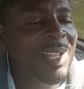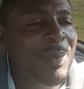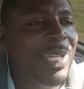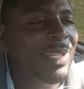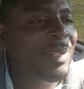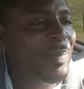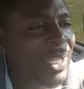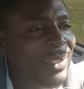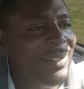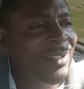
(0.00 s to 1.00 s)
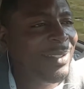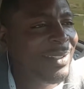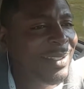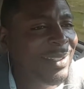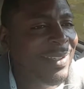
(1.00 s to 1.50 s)
I'm an independent.
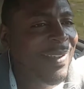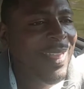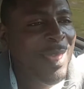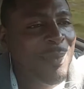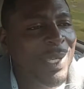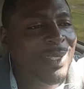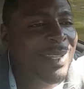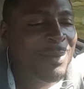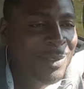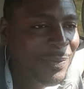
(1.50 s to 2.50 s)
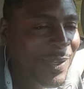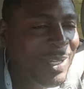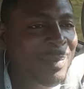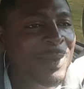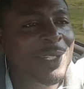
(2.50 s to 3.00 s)
Because I was
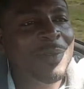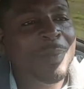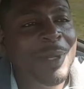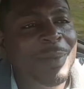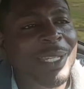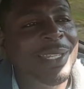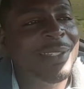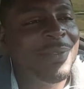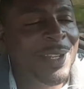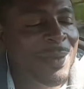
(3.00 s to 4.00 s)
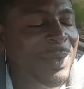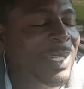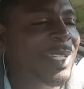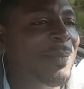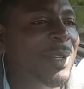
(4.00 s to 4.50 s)
fed up with the Republicans, fed up with
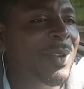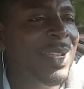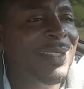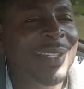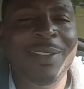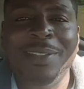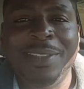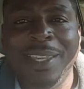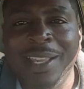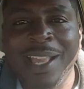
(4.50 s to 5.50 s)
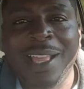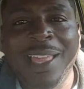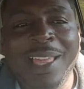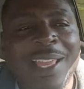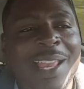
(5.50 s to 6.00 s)
the Democrats. And here's the thing.
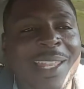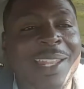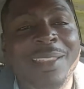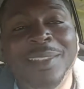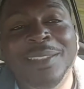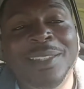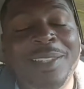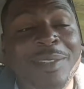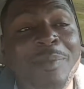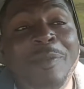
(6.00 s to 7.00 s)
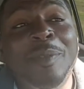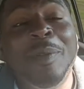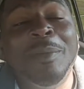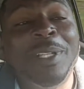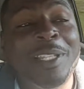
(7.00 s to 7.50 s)
A lot of things that the
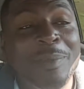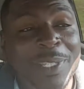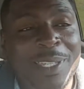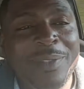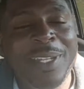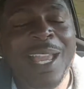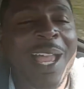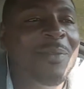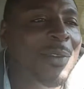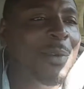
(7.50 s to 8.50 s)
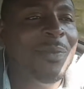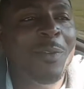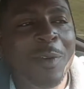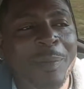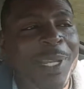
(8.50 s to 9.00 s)
Republicans believe in, I vote
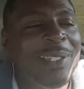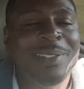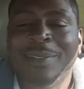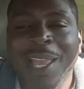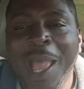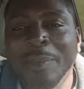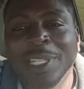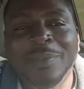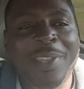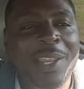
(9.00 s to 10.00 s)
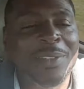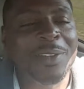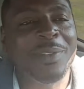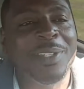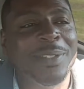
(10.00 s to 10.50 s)
for because I believe in
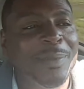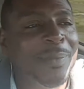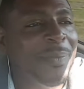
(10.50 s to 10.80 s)
conservatism.